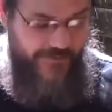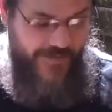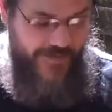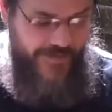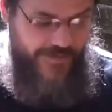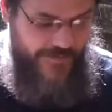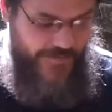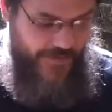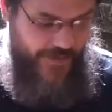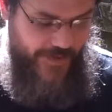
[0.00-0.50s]

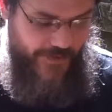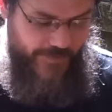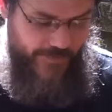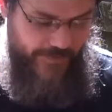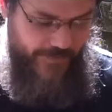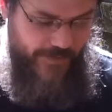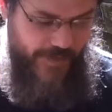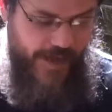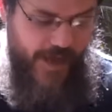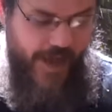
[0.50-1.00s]
front as well.
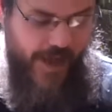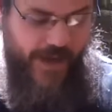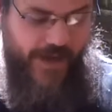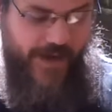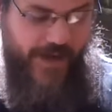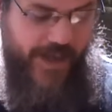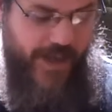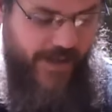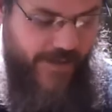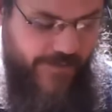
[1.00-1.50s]

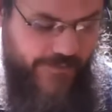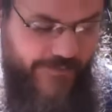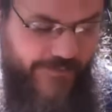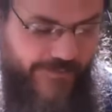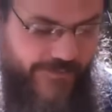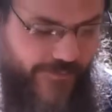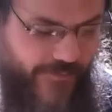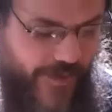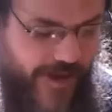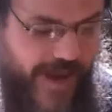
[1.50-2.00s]
Now
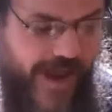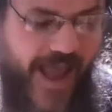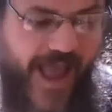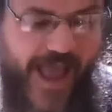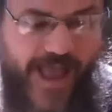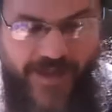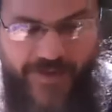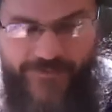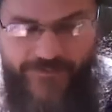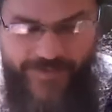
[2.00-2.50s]
we
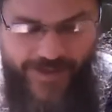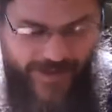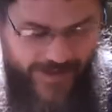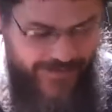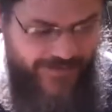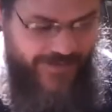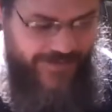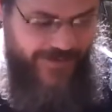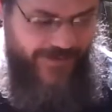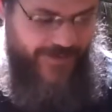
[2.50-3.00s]
have
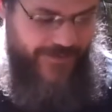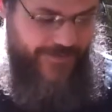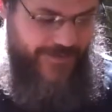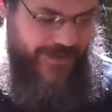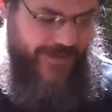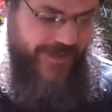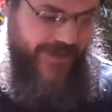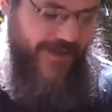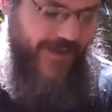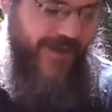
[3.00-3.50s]
other clips
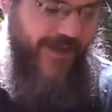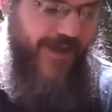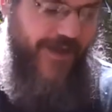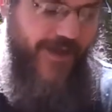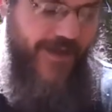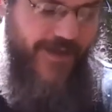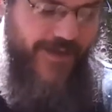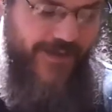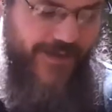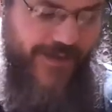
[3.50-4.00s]
here.
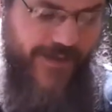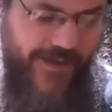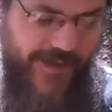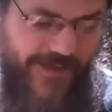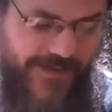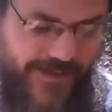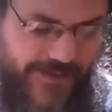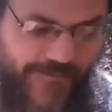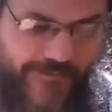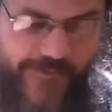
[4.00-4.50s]

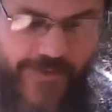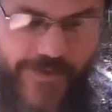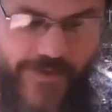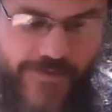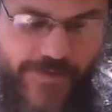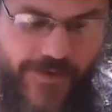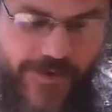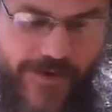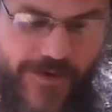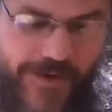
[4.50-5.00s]
These
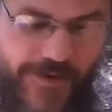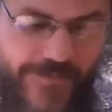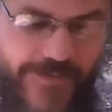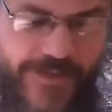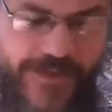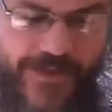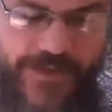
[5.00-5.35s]
Velcro clips